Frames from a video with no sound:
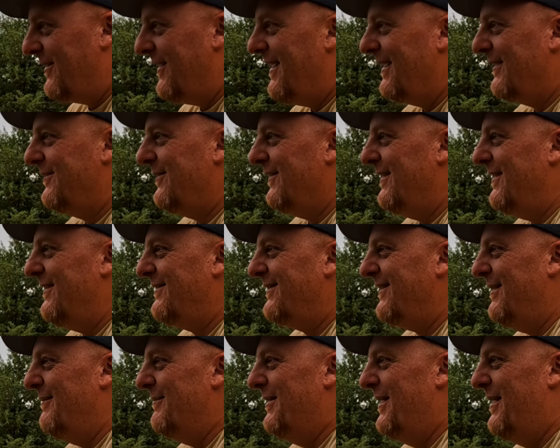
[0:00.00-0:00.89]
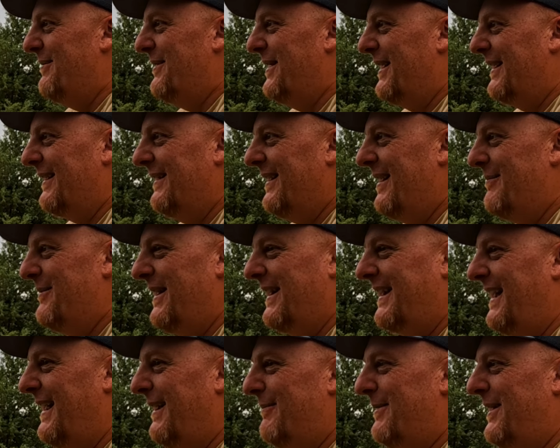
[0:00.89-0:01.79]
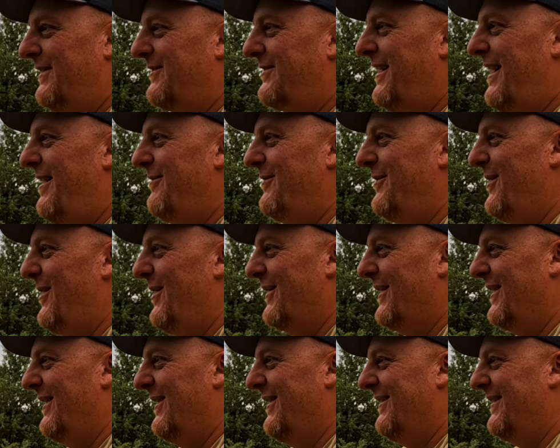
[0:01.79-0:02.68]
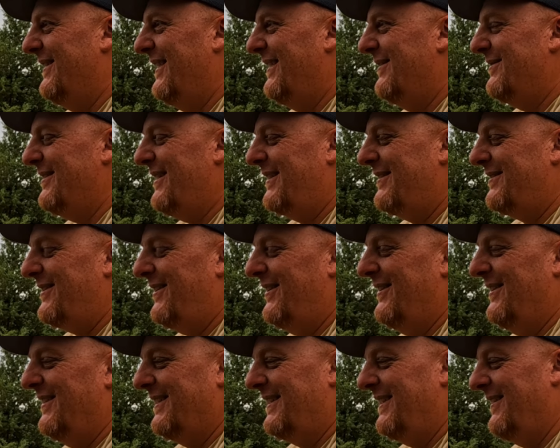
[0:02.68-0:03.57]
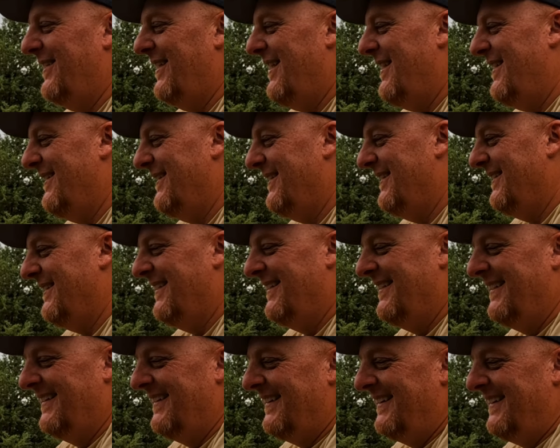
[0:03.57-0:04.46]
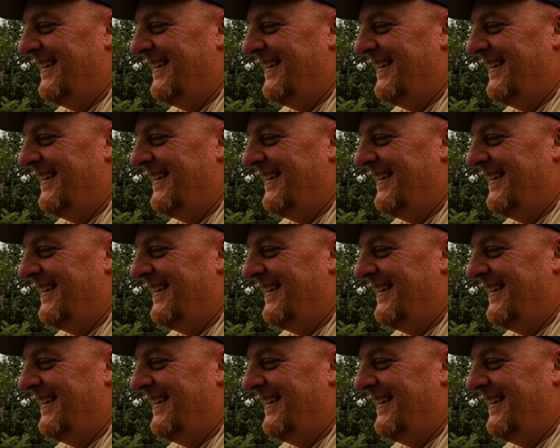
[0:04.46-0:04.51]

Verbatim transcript: Craigslist, and I'm like, I'm like, I gotta buy a travel all, you know, and I was like, started looking around, and,